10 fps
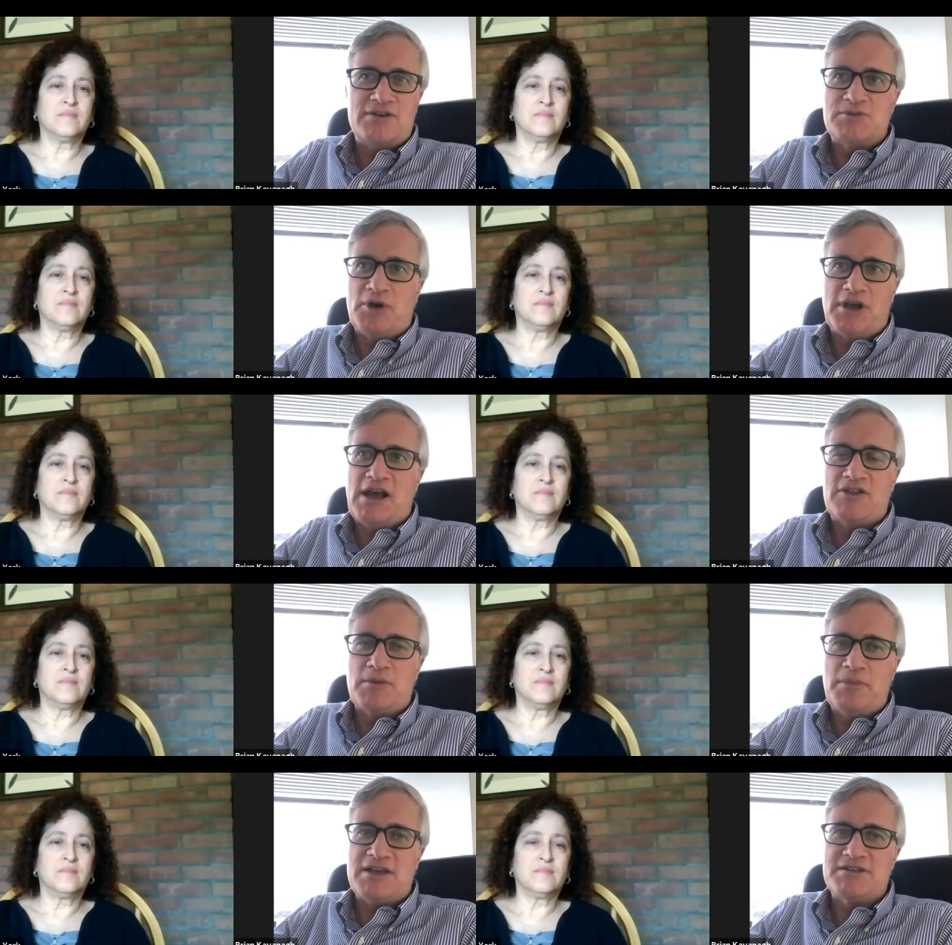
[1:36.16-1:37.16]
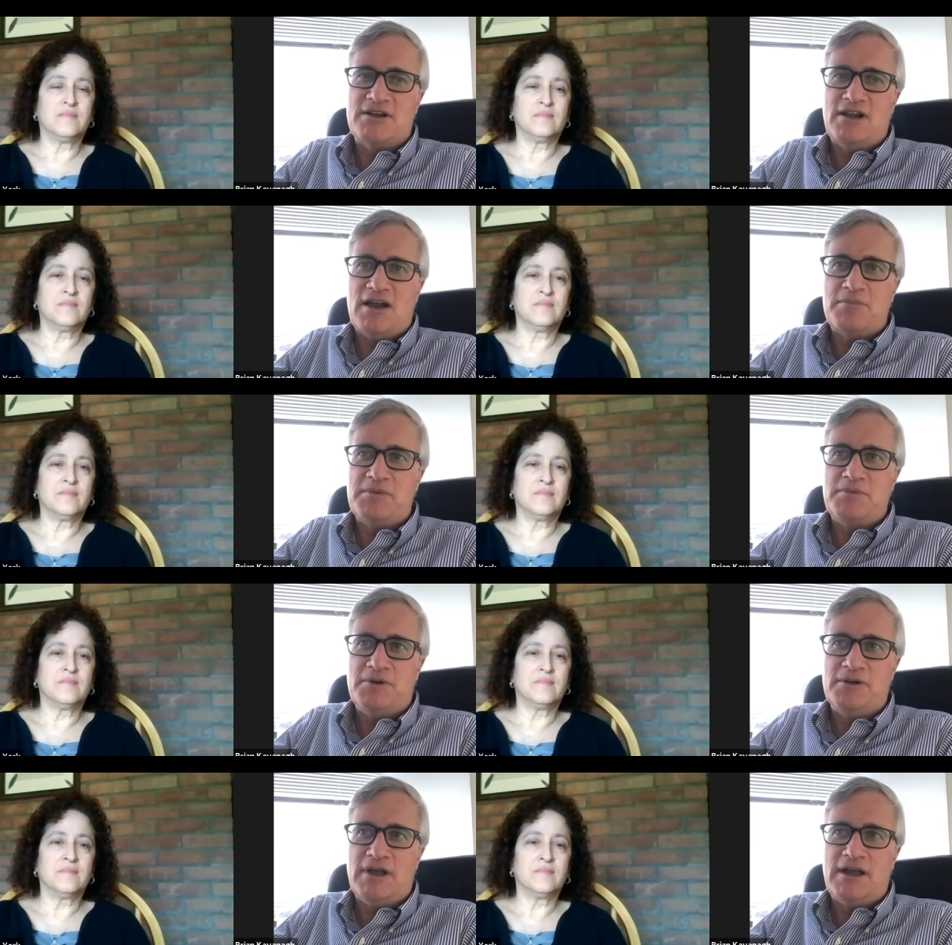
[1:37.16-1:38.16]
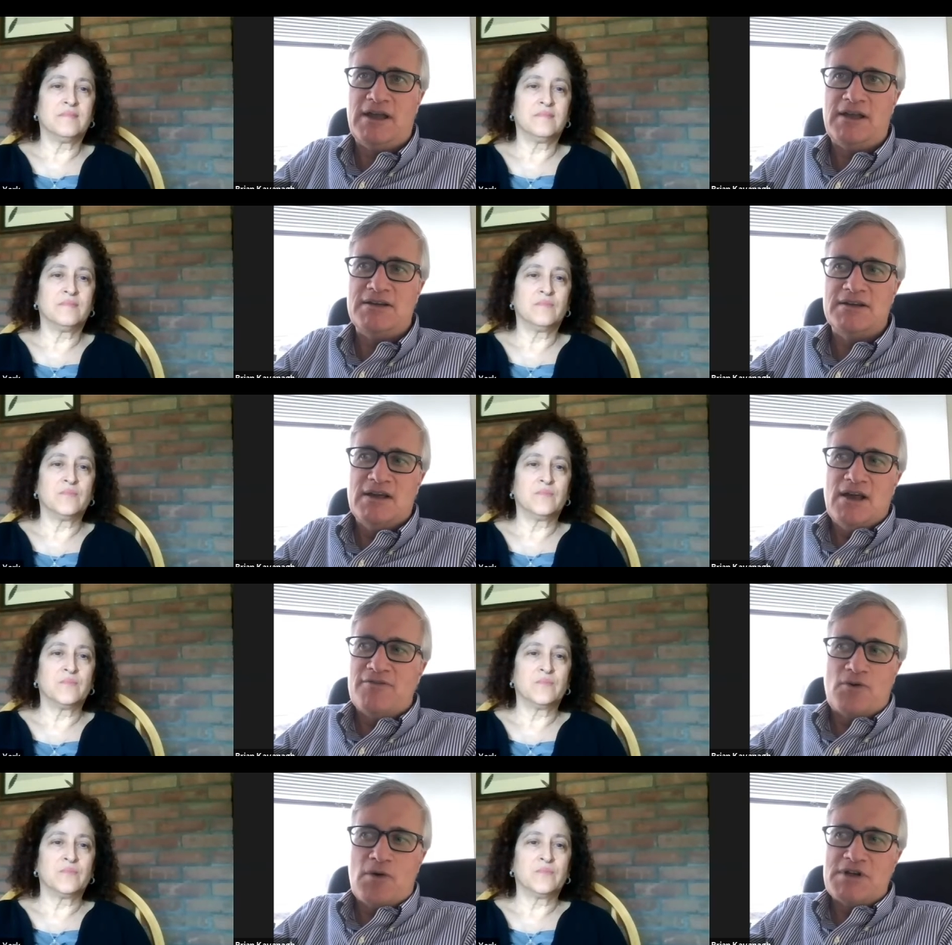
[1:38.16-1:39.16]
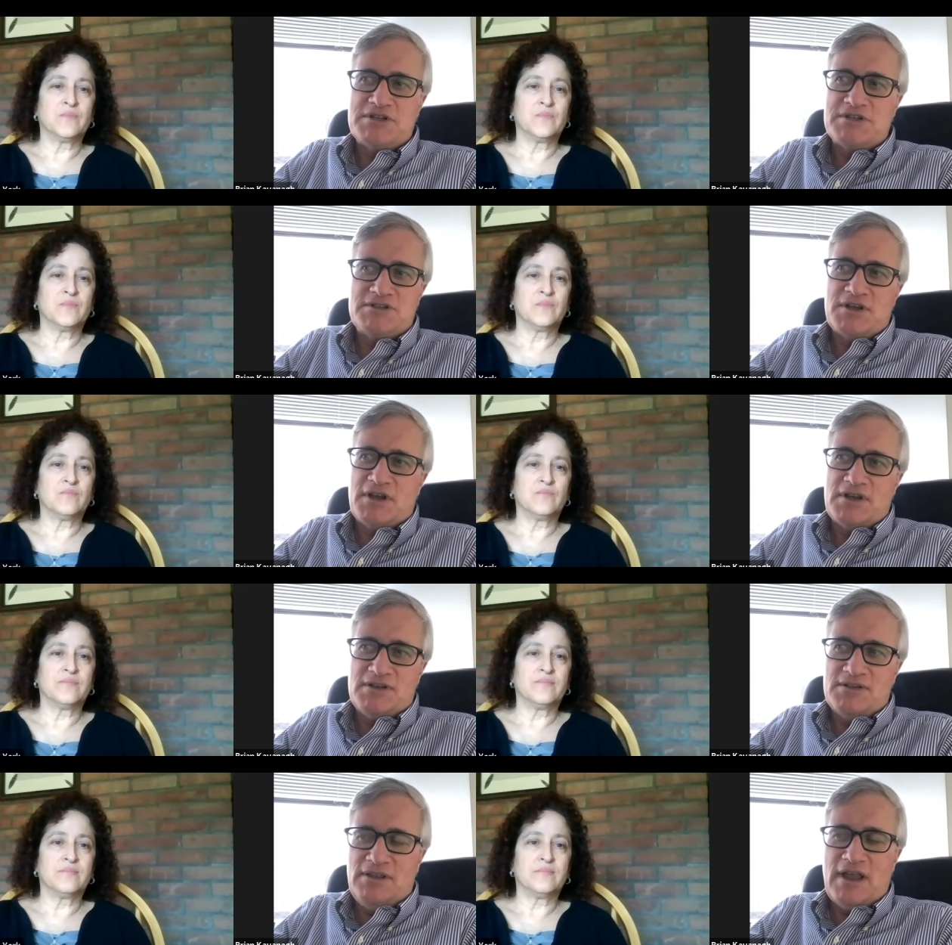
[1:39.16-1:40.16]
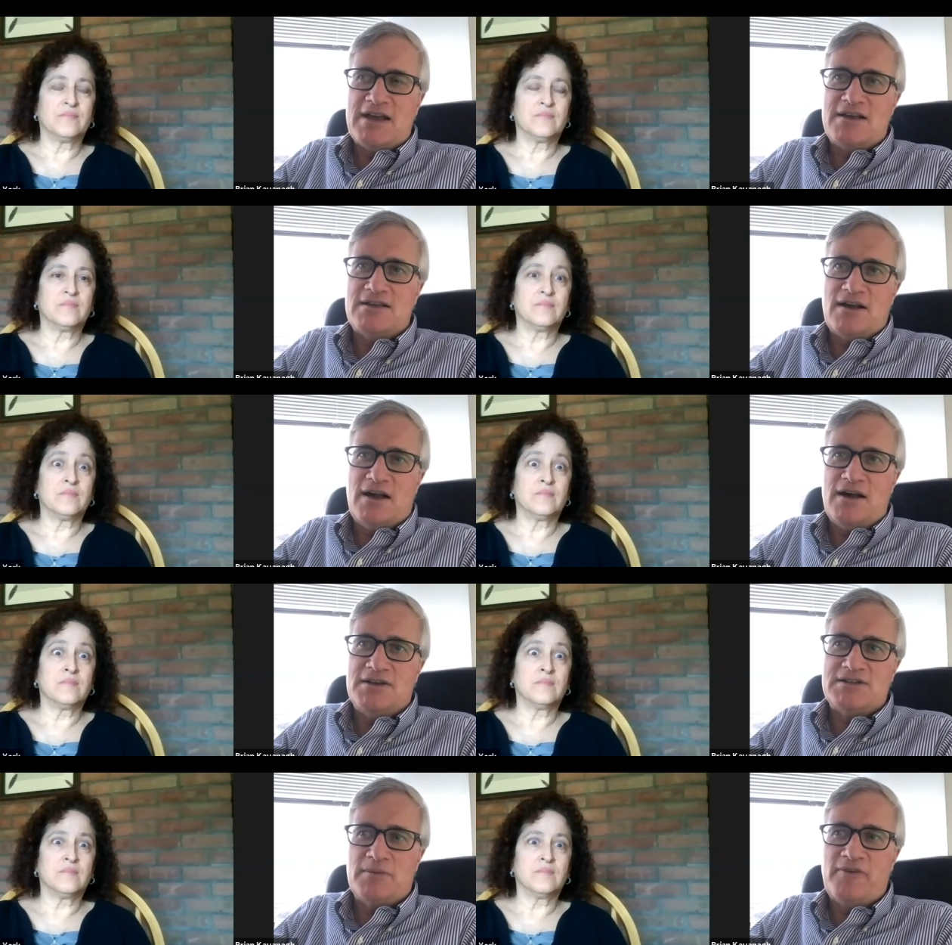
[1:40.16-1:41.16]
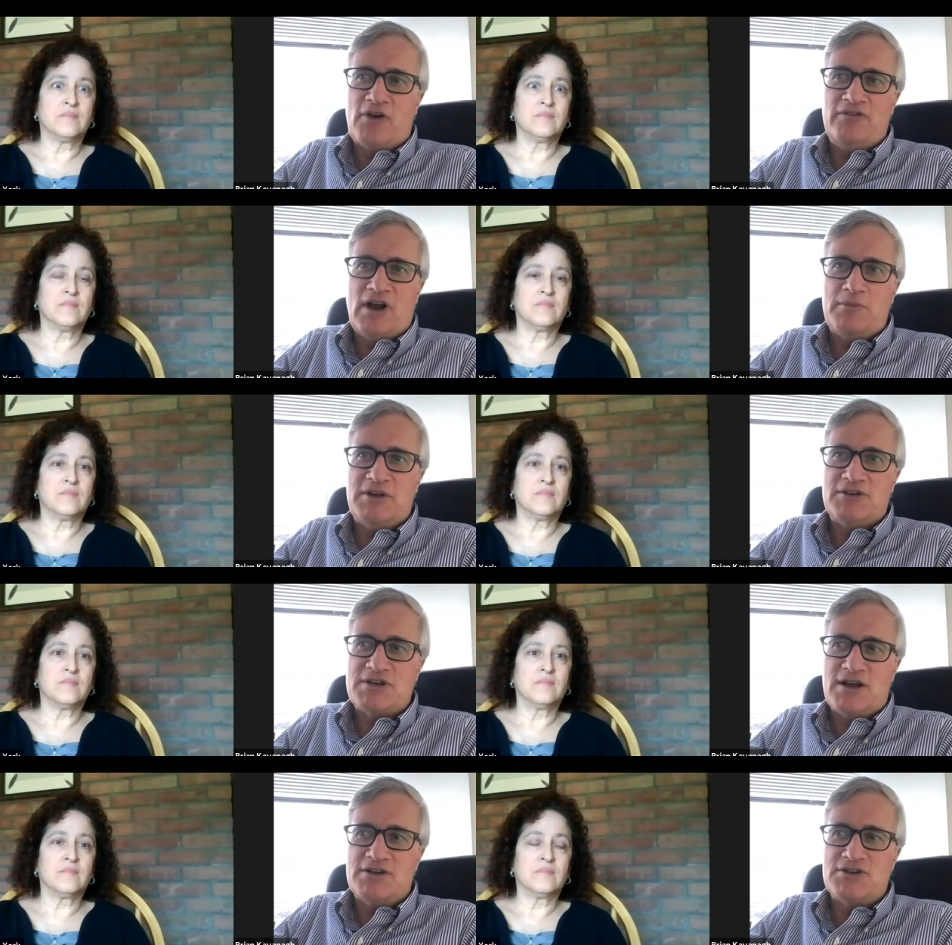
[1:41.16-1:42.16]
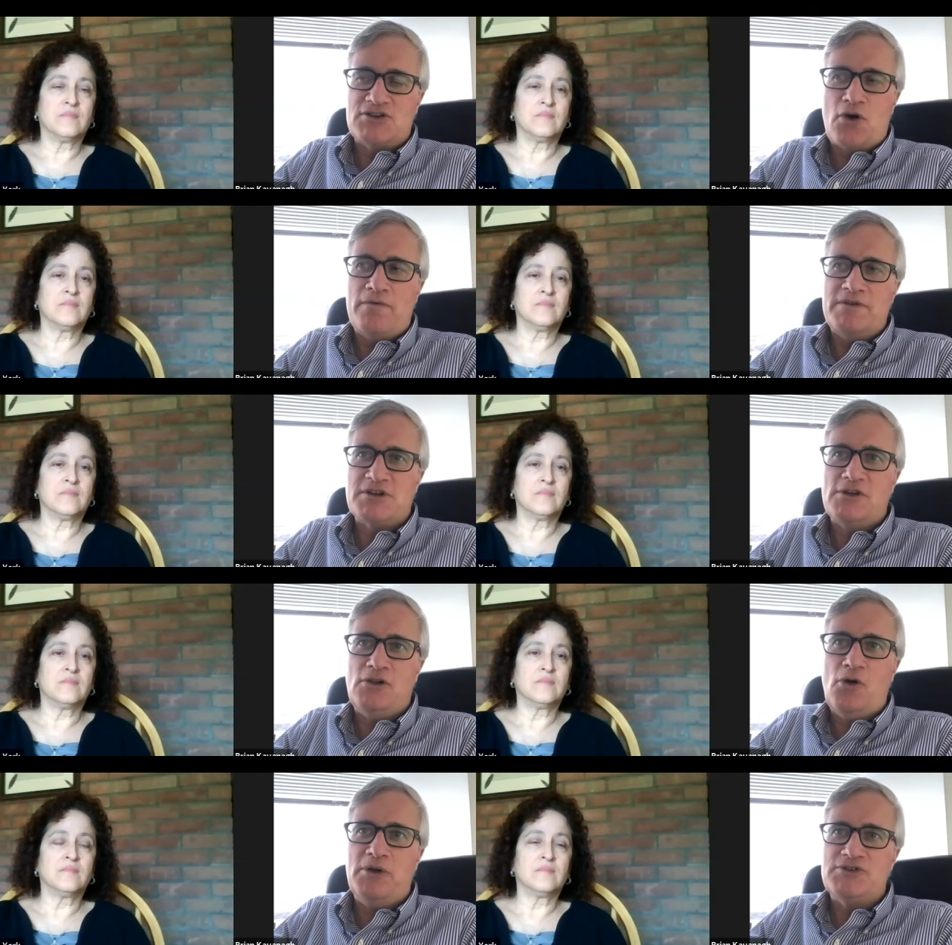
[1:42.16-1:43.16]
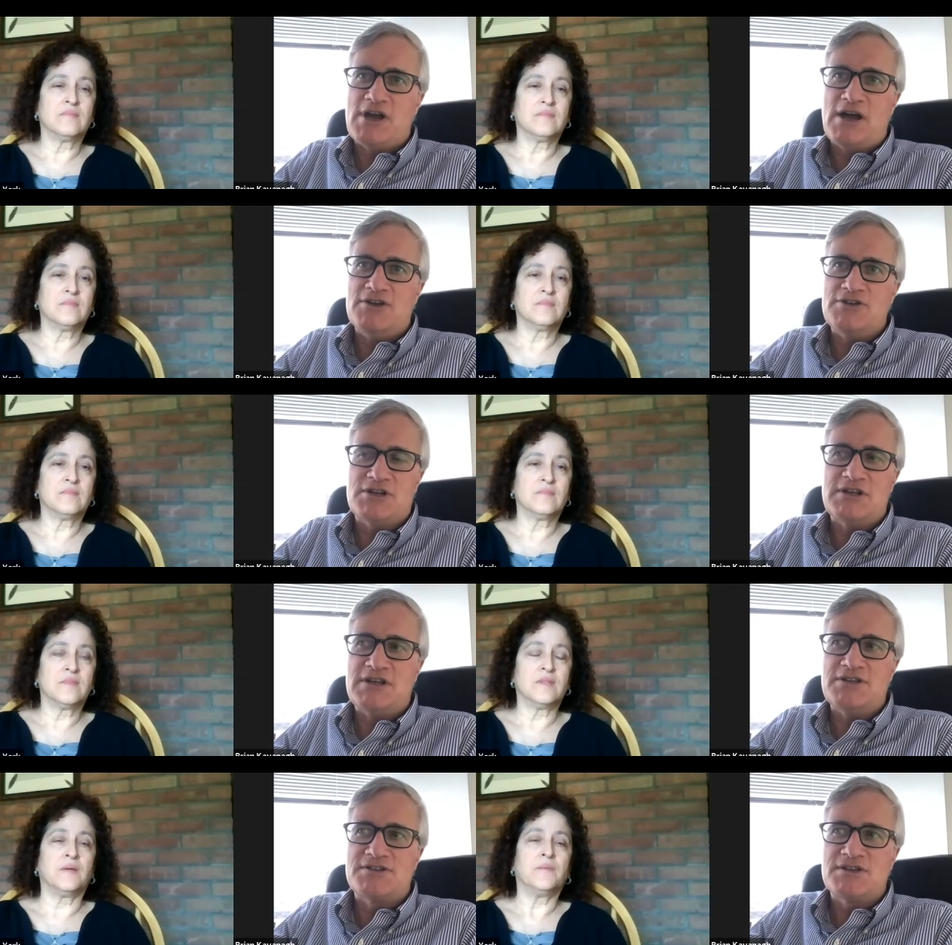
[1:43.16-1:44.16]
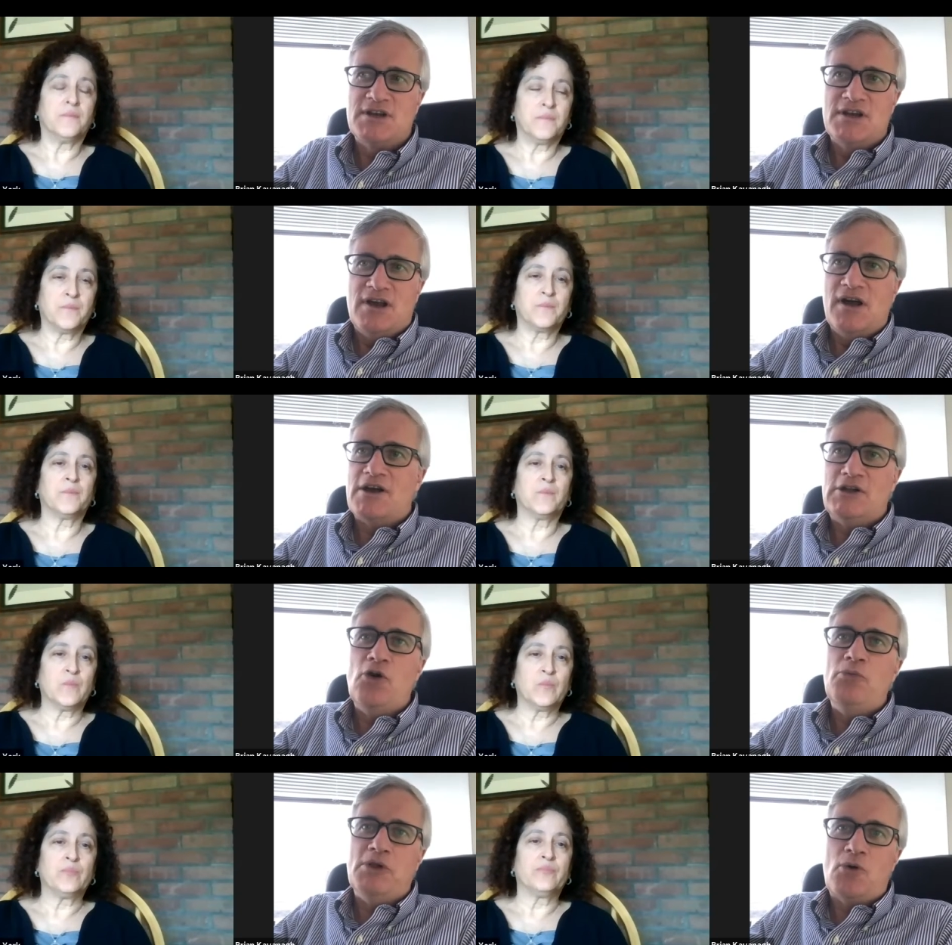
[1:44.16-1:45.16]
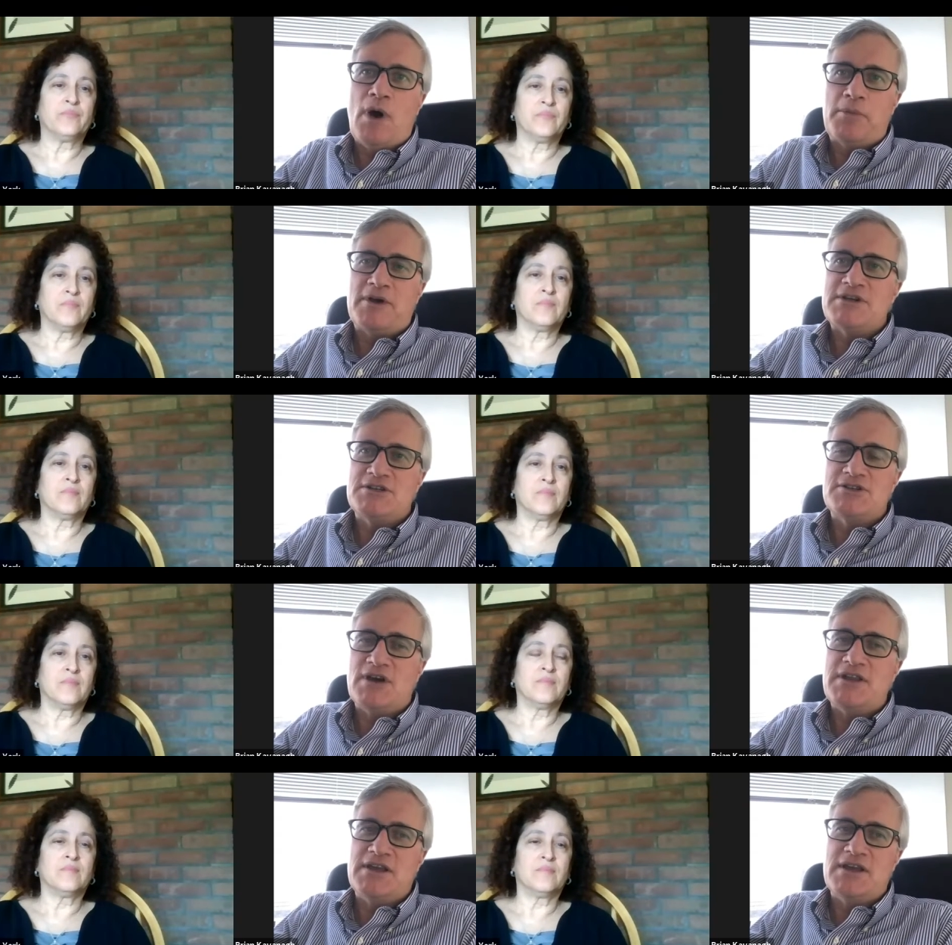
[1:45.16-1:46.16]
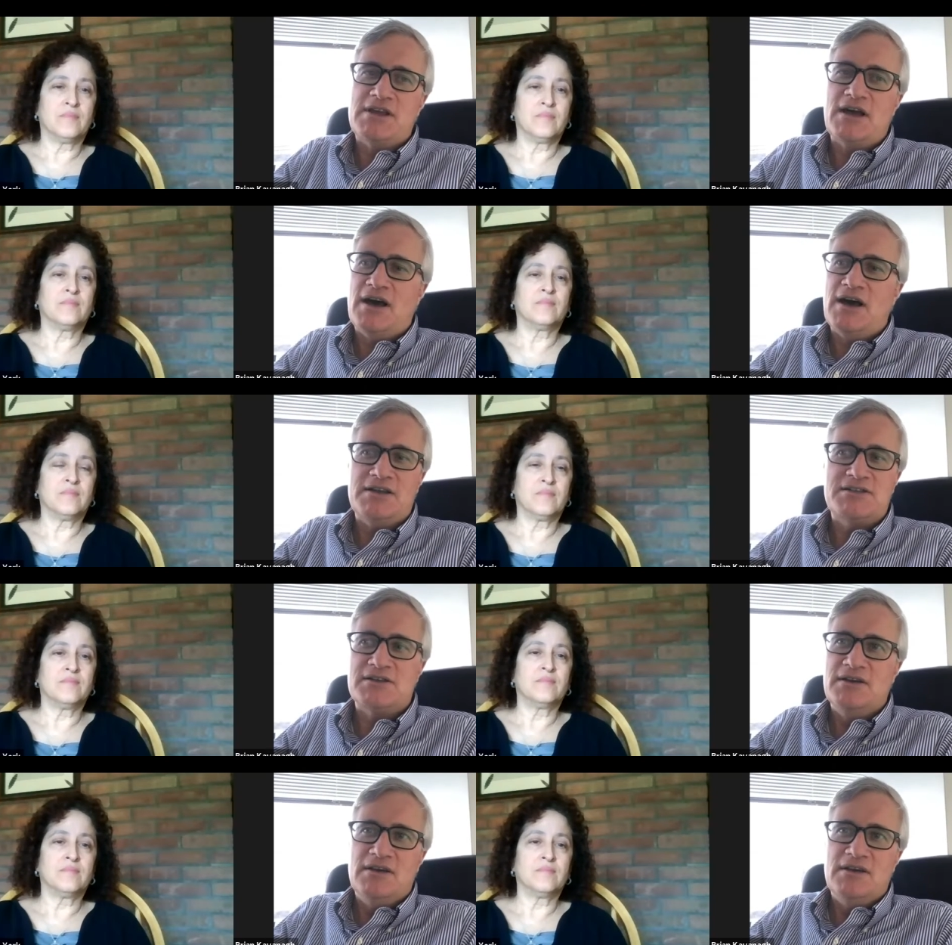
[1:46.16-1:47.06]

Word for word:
Speaker 1: It's bringing up the best in a lot of people. And of course, like uh, some of our environmental challenges, COVID is a global challenge and it needs uh, global cooperation. So I think uh, it's, a,